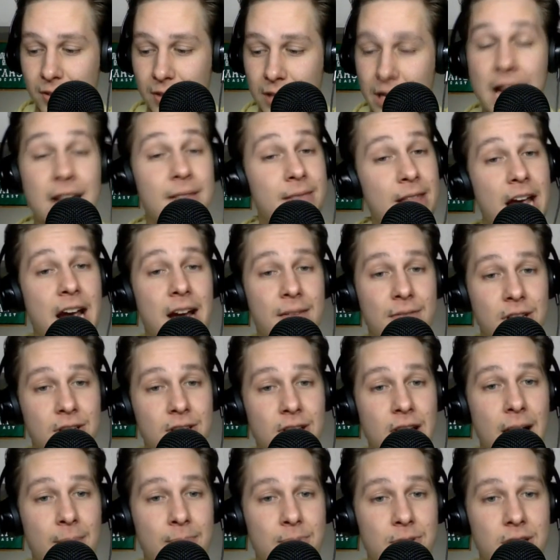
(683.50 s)
And they have the
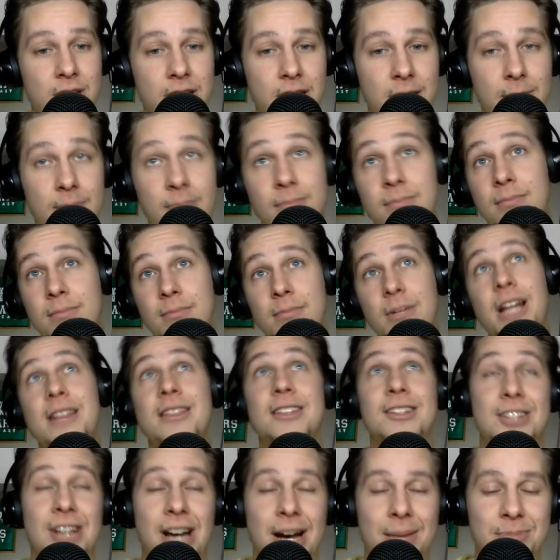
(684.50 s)
top team, not
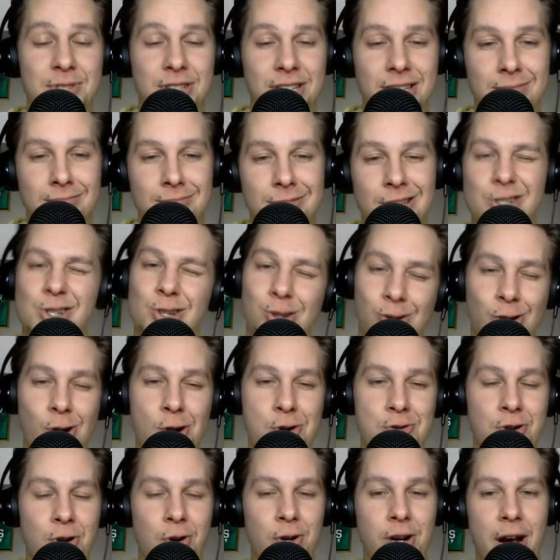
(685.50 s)
the top team, because the
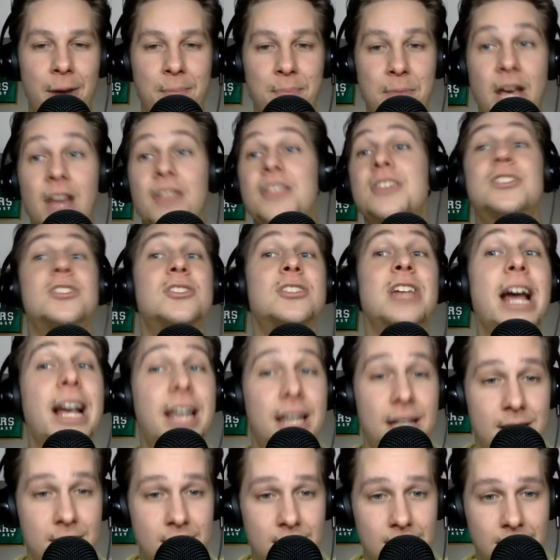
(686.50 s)
Stars are now, the
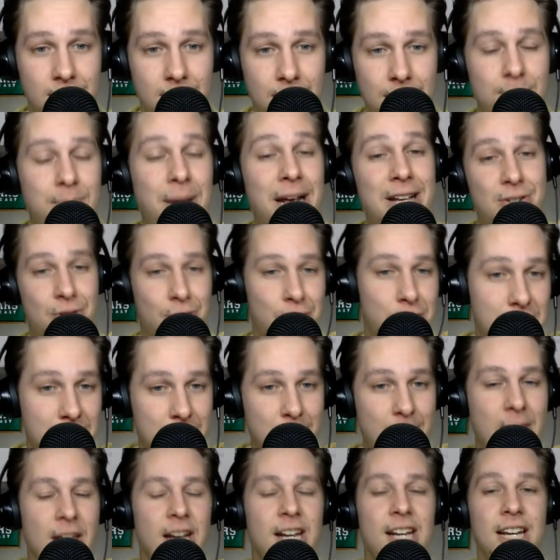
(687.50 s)
second best
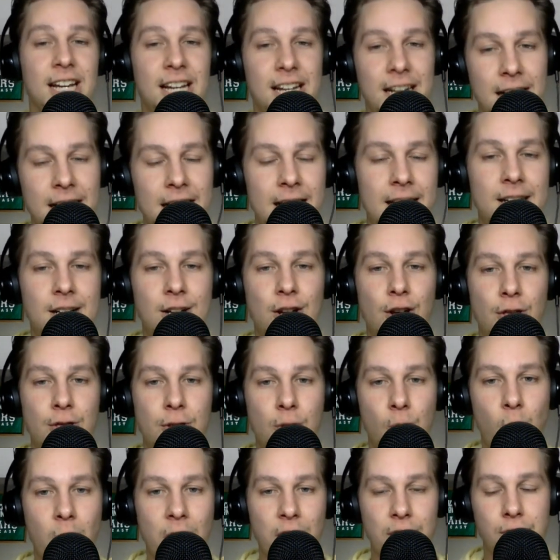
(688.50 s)
team in the
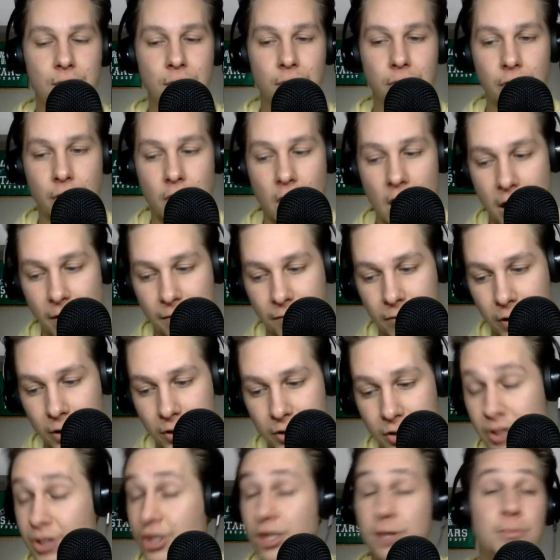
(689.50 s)
Western
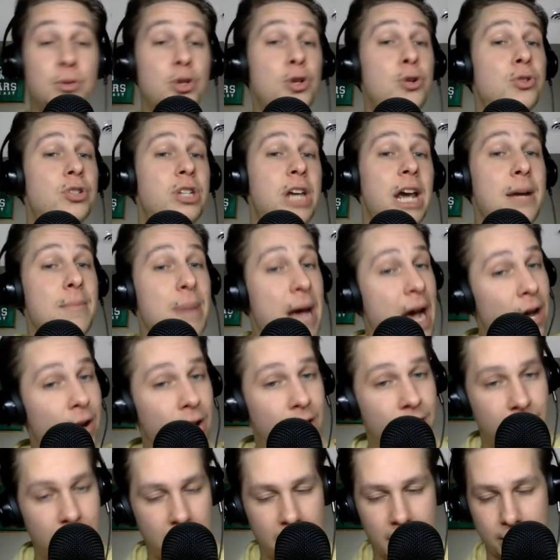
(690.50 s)
Conference. And some news came out
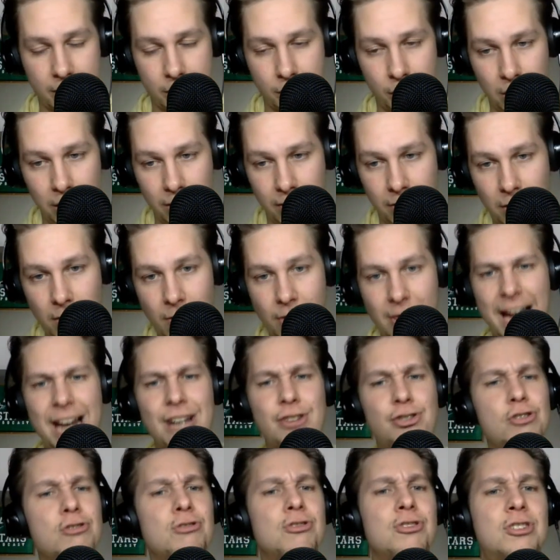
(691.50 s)
of Vancouver.
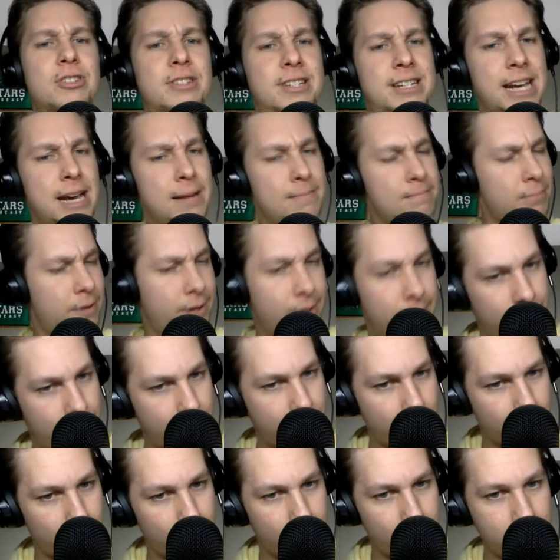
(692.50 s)
Thatcher
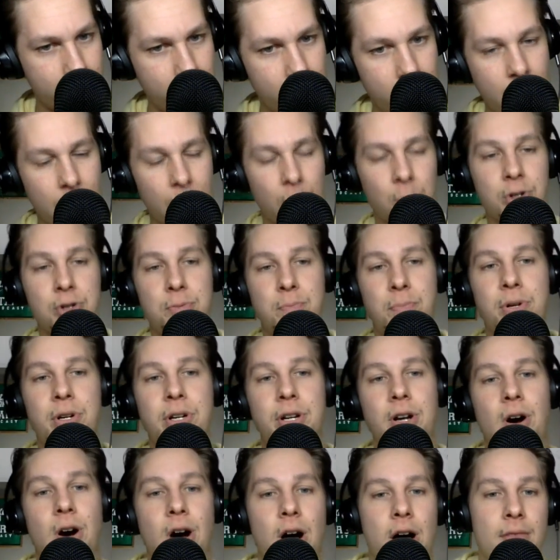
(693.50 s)
Demko was put
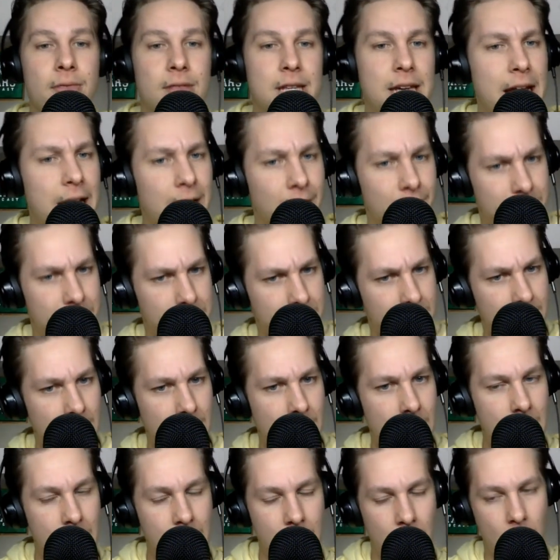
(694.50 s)
on the
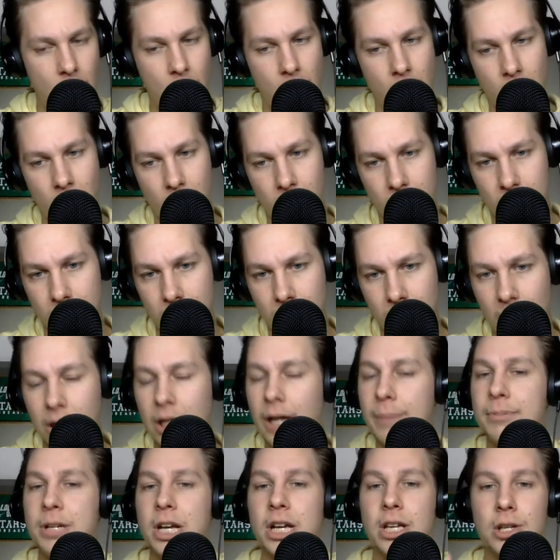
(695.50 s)
LTIR.
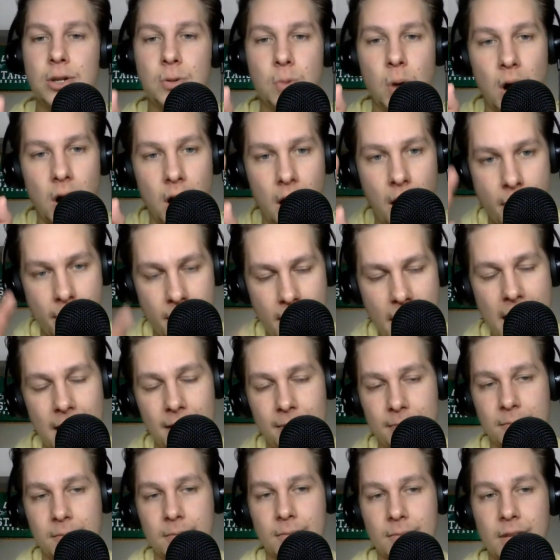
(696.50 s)
I'll update you on that,
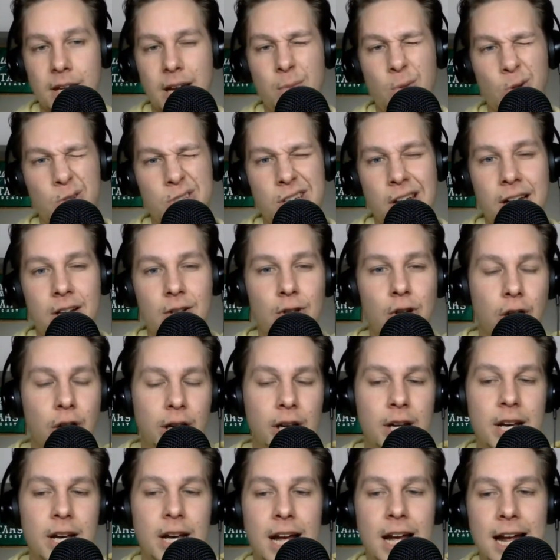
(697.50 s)
and we'll take a look
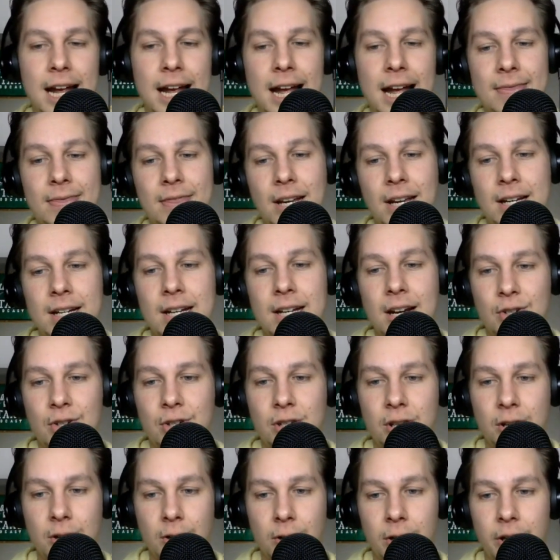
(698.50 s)
at the Canucks
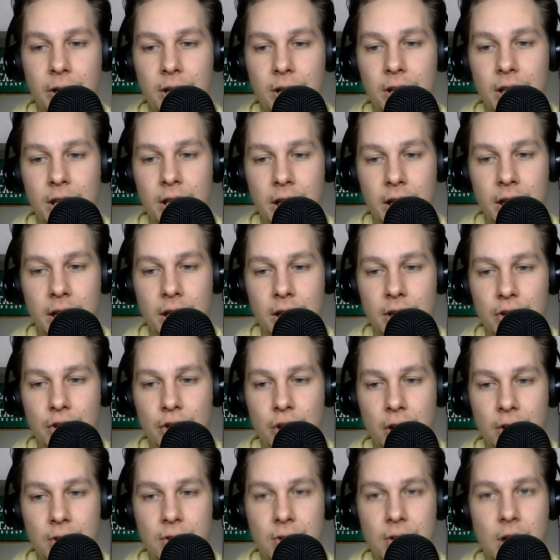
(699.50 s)
here in
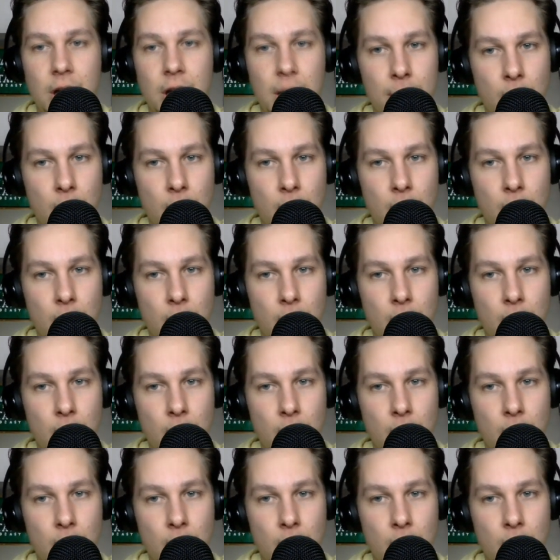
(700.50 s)
just a